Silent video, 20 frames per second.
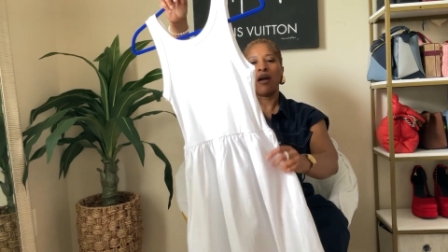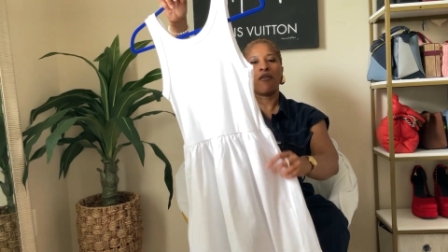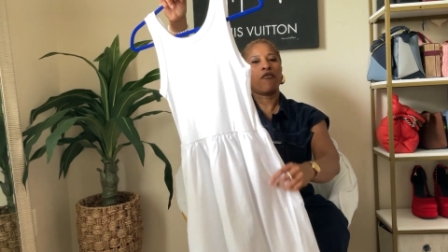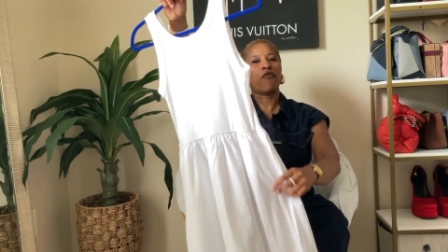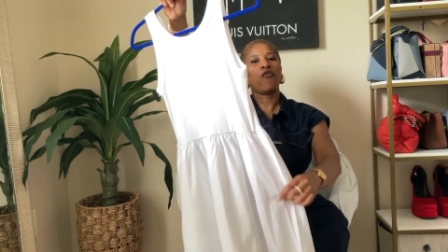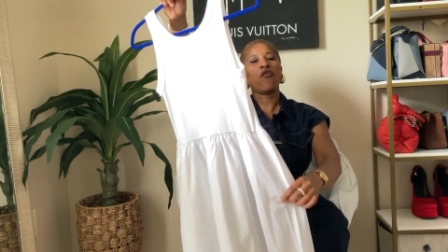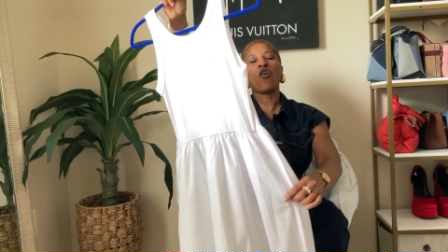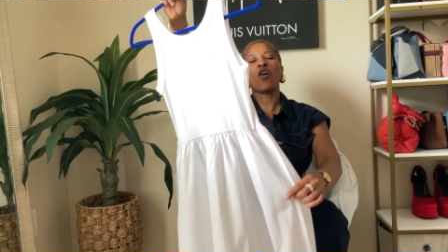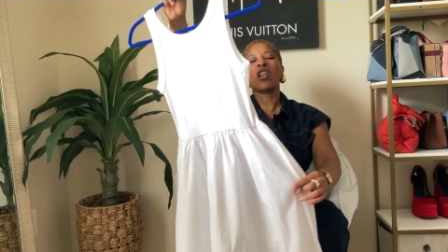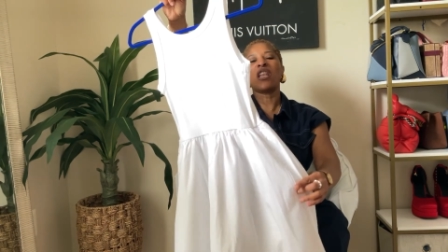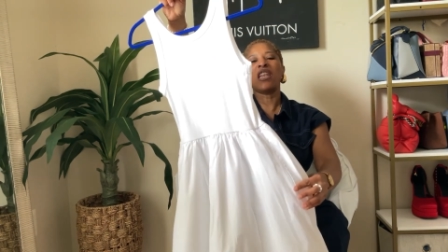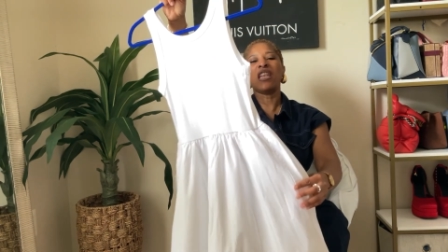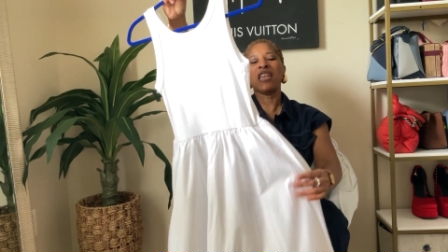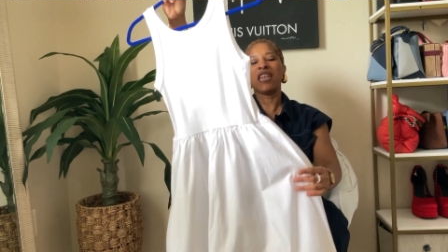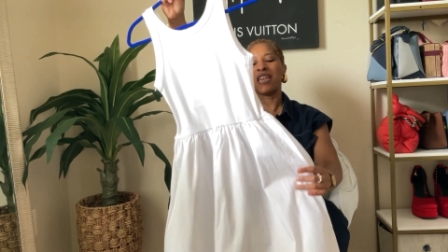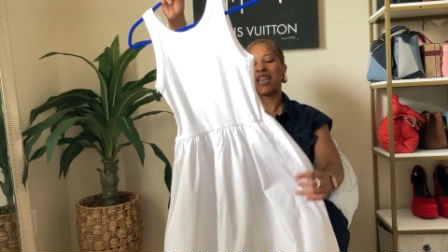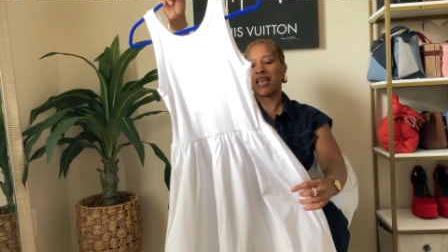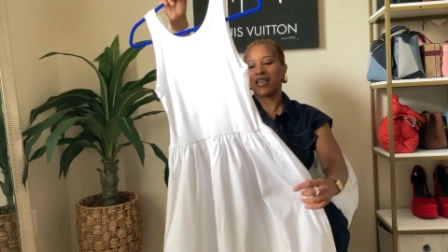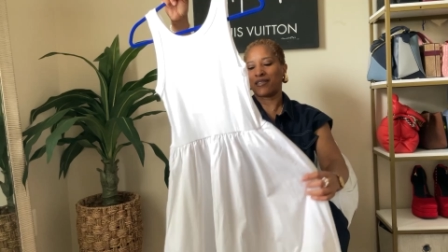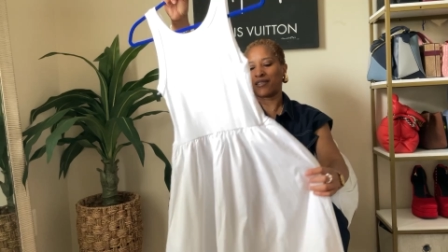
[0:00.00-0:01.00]
for
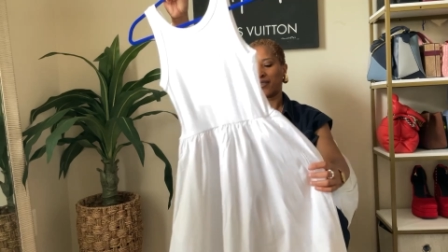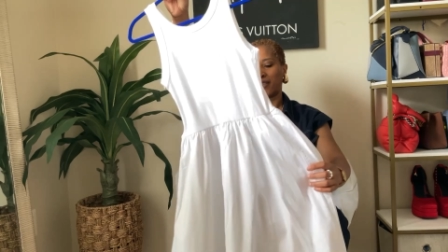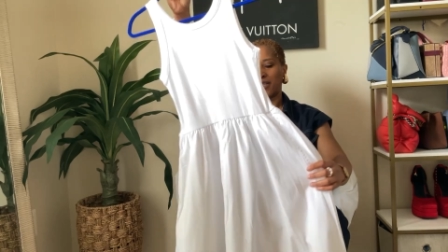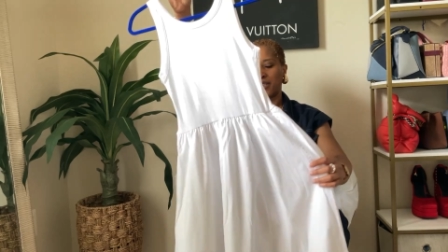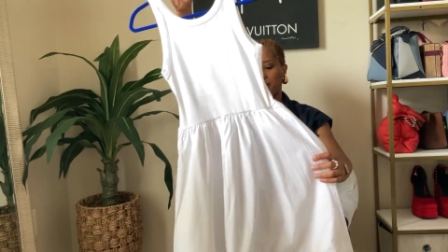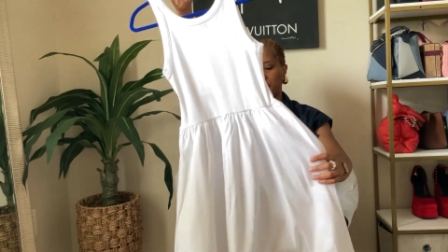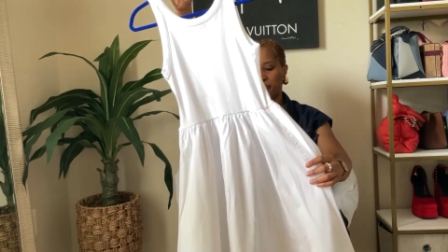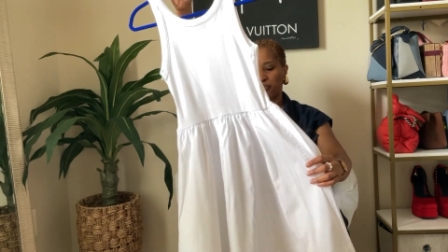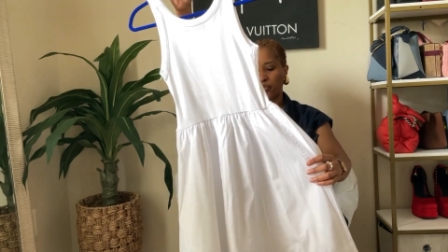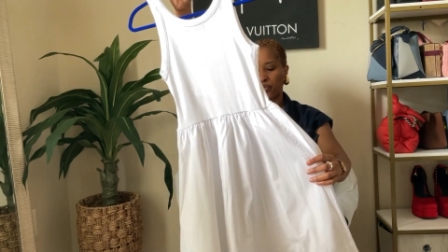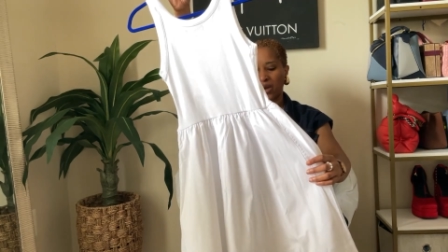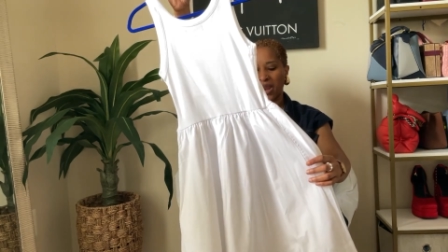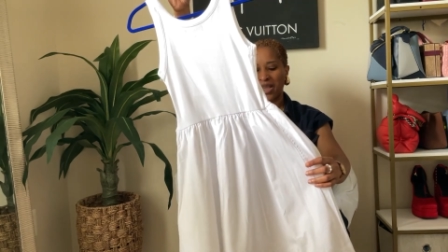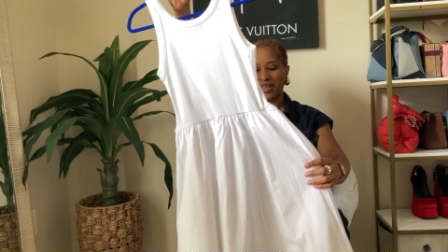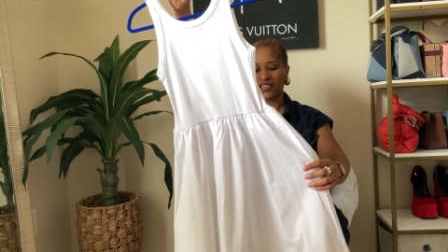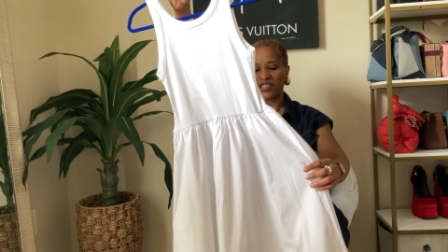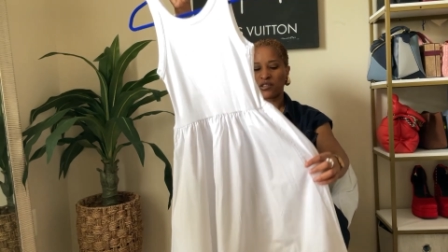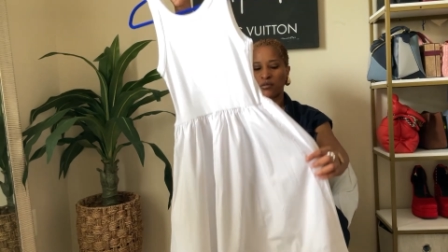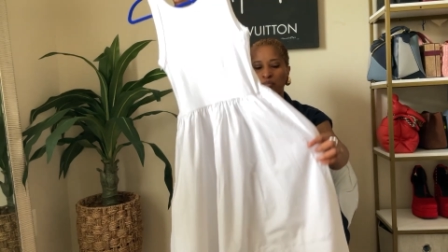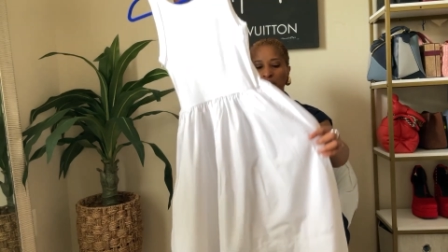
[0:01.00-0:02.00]
less than the
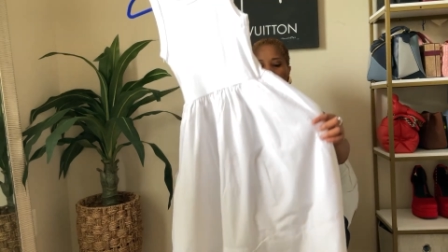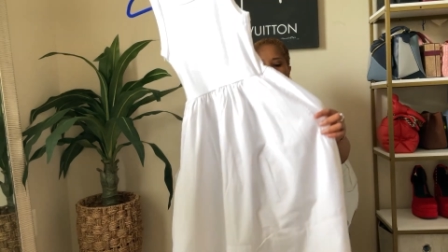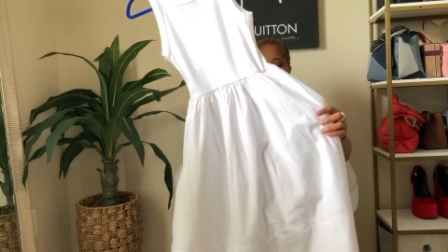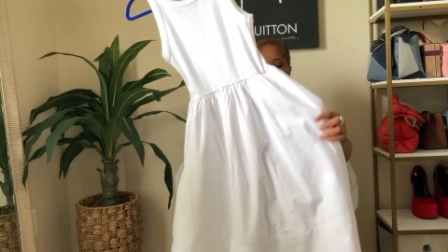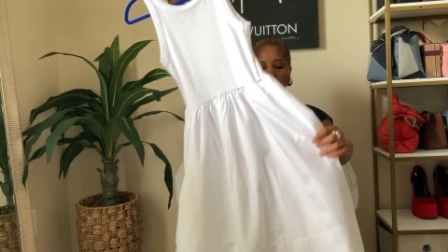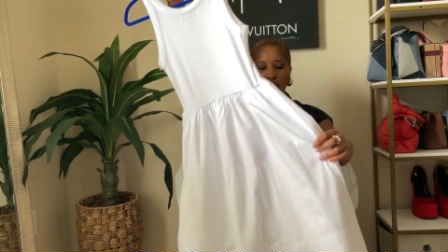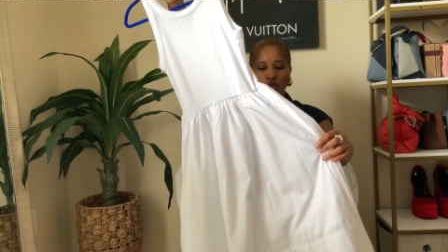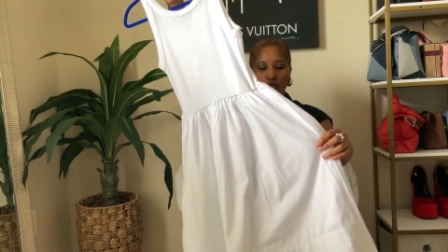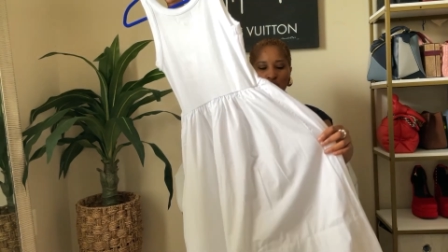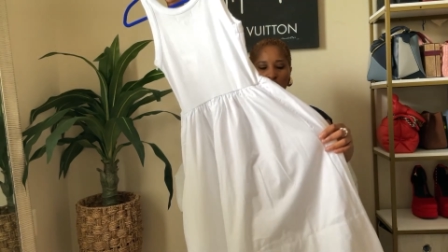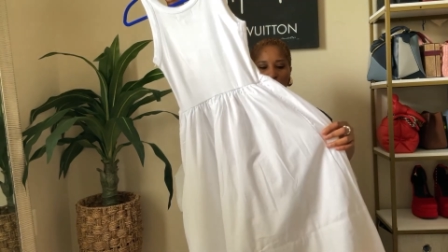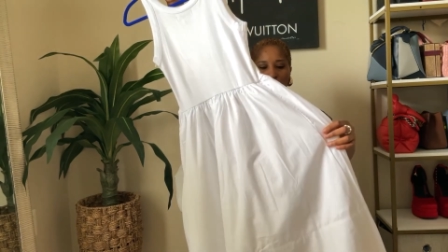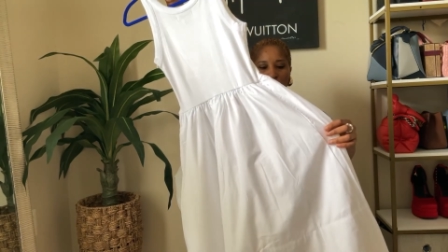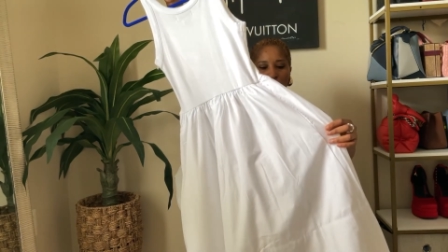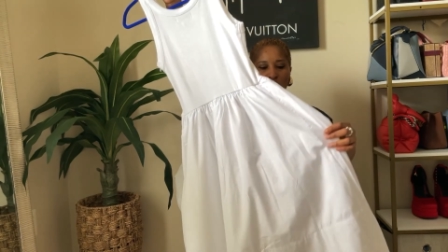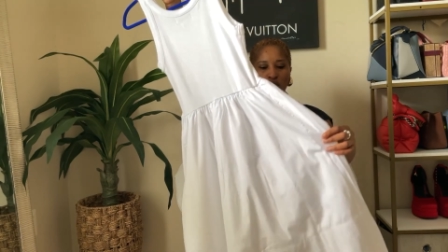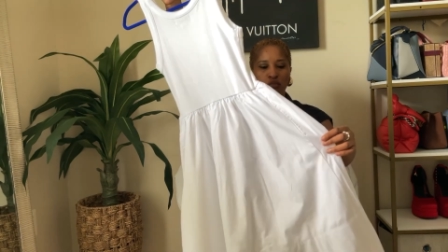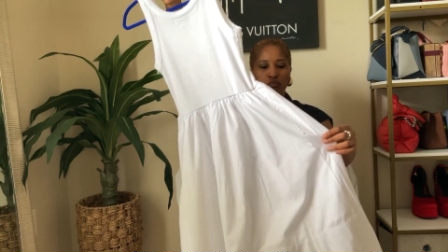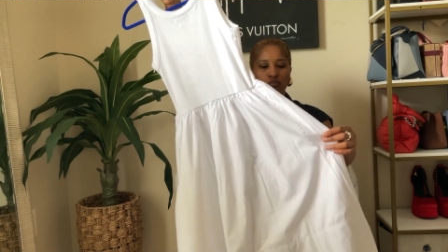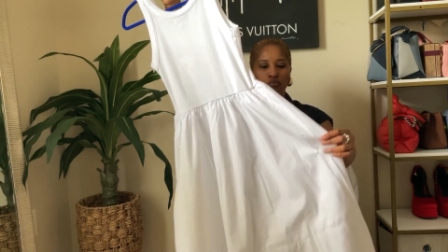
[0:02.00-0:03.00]
price.
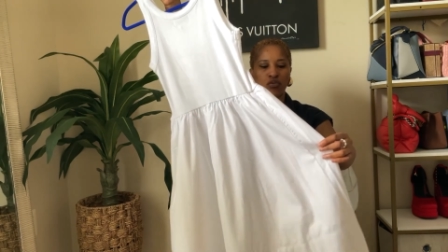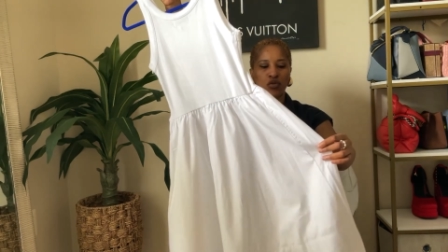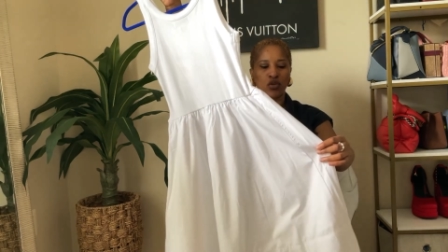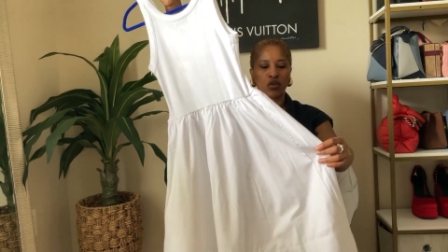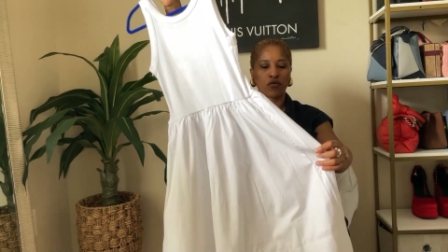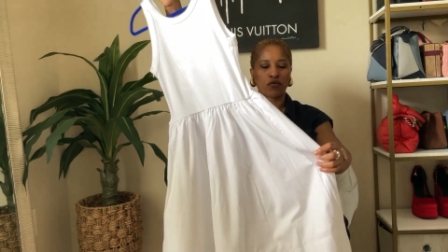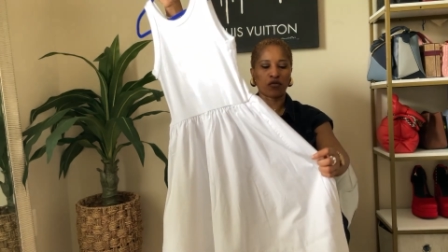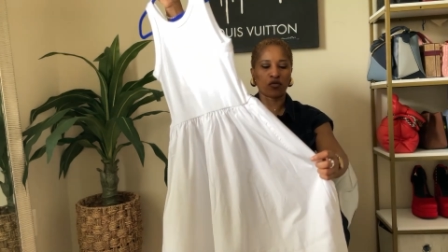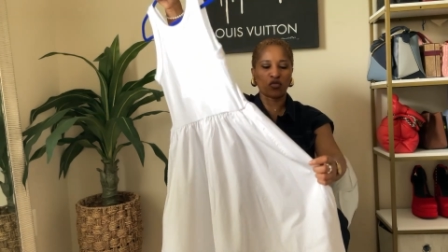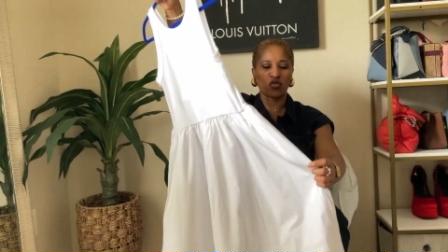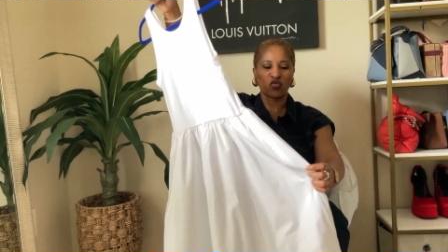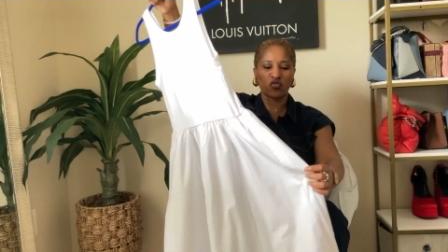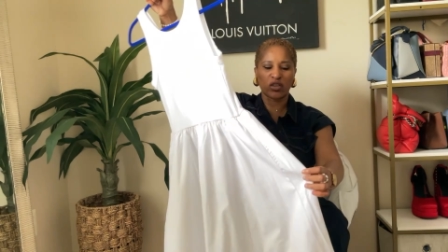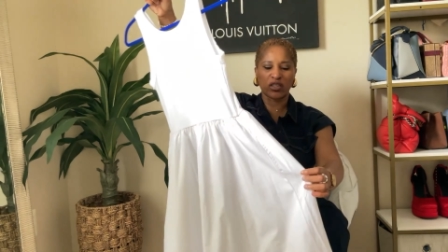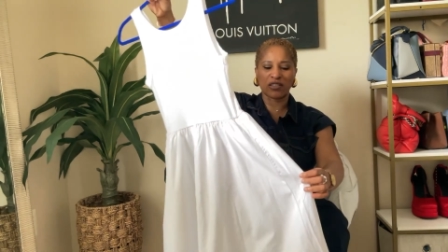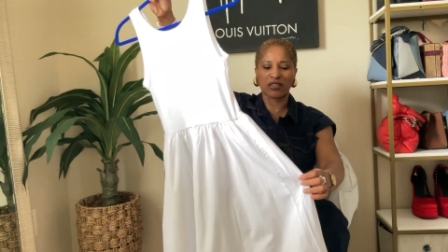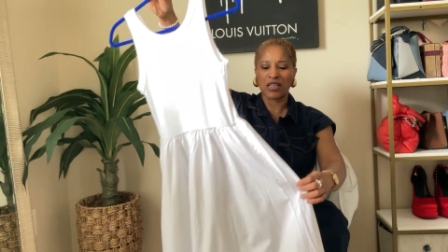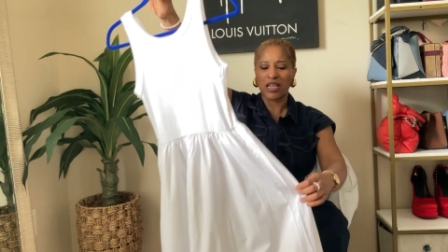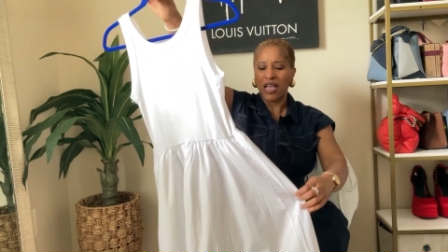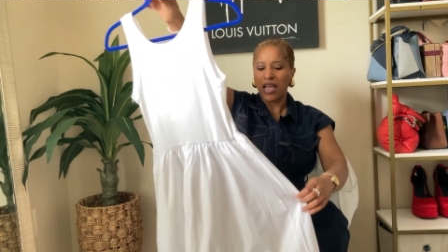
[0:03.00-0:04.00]
Beautiful, beautiful
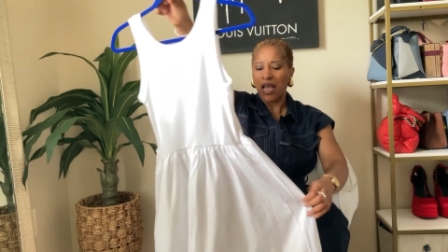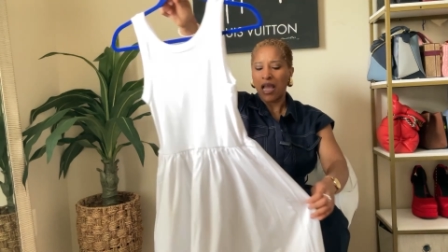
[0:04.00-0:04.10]
dress.